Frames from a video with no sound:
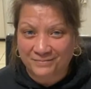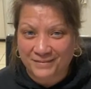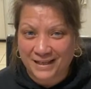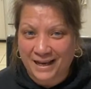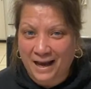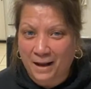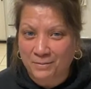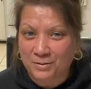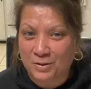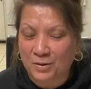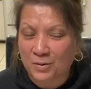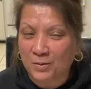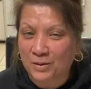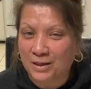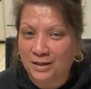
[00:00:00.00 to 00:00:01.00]
He
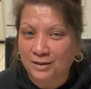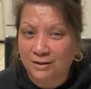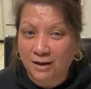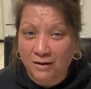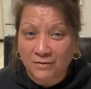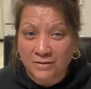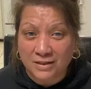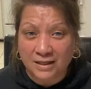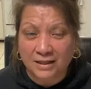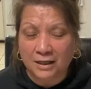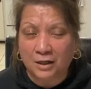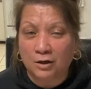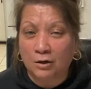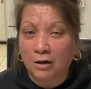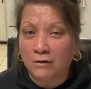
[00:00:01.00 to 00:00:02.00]
absolutely loves it. He
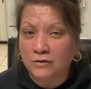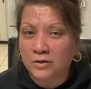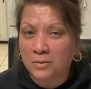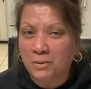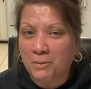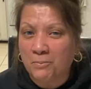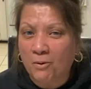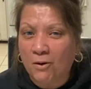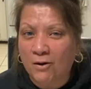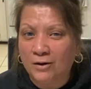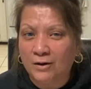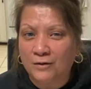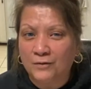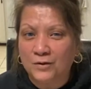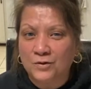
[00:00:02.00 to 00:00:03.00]
loves to be part
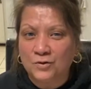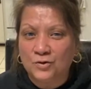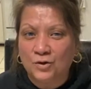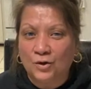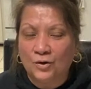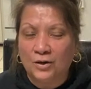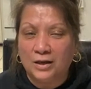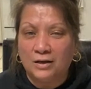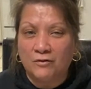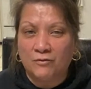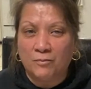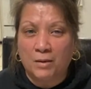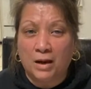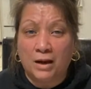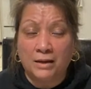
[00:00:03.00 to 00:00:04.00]
of this journey of
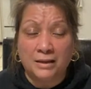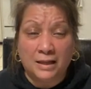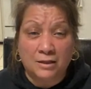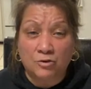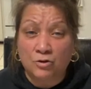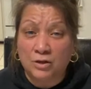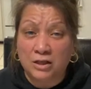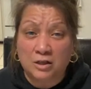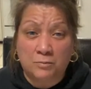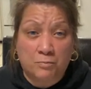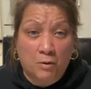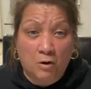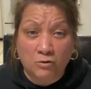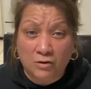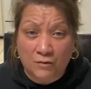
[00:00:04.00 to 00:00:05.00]
mine. Actually, it's
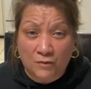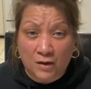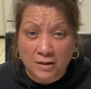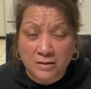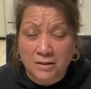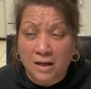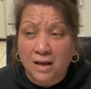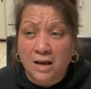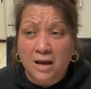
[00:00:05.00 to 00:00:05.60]
both of us.